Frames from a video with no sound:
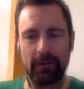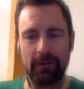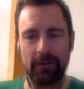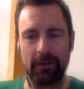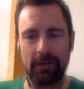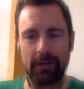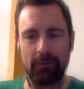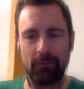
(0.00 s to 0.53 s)

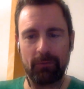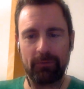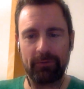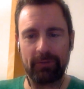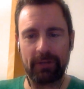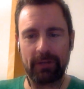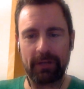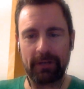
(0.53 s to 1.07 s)
will
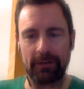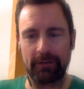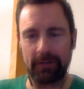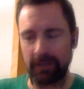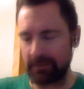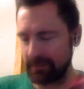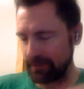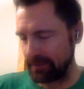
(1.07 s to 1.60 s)
sit on
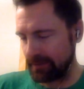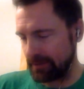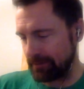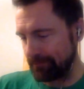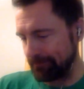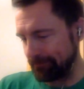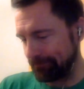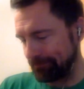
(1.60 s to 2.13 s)
nicely there.